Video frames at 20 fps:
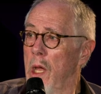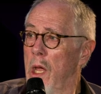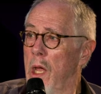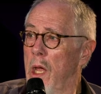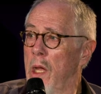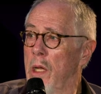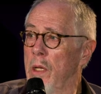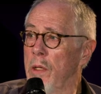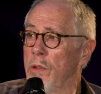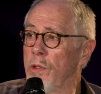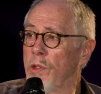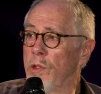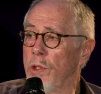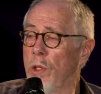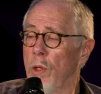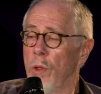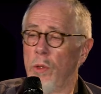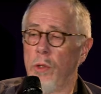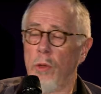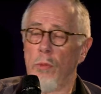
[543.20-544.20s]
And
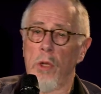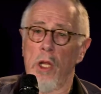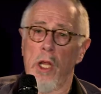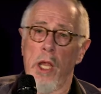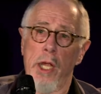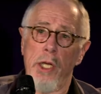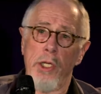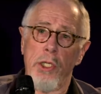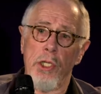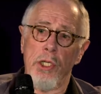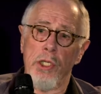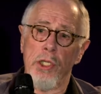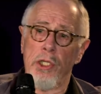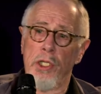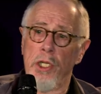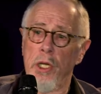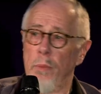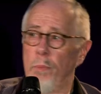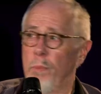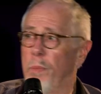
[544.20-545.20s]
so the
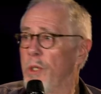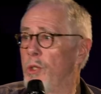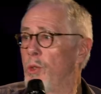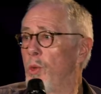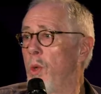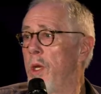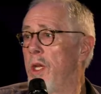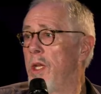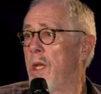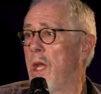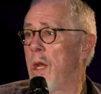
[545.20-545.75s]
relationship between